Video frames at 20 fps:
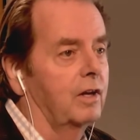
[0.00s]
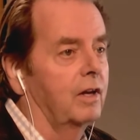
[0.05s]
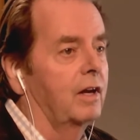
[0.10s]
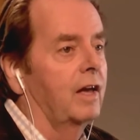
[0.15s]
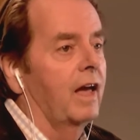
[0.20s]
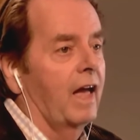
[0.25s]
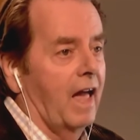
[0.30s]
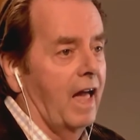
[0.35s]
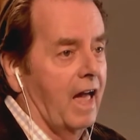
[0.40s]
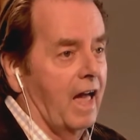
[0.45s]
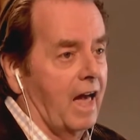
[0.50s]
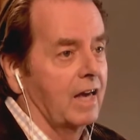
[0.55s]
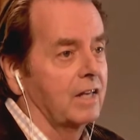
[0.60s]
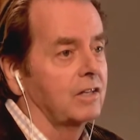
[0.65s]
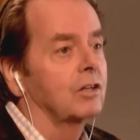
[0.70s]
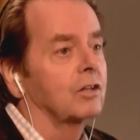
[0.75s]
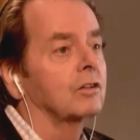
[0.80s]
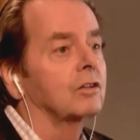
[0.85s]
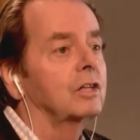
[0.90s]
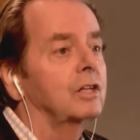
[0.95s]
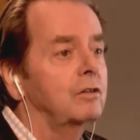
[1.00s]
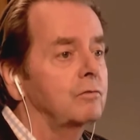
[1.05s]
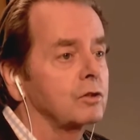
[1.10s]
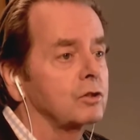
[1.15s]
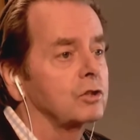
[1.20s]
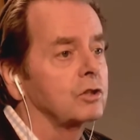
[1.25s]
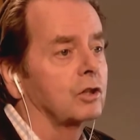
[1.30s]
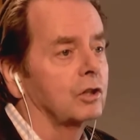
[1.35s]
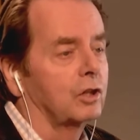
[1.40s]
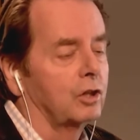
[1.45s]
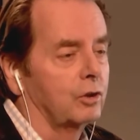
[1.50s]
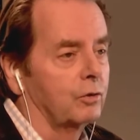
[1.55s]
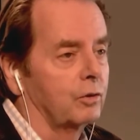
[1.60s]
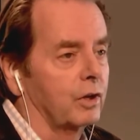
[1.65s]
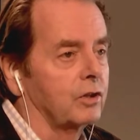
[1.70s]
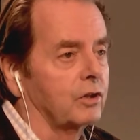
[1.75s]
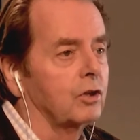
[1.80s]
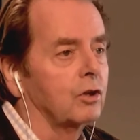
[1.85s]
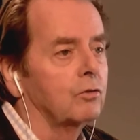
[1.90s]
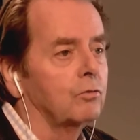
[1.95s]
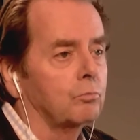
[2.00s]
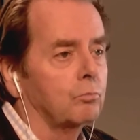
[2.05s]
and leave us alone and don't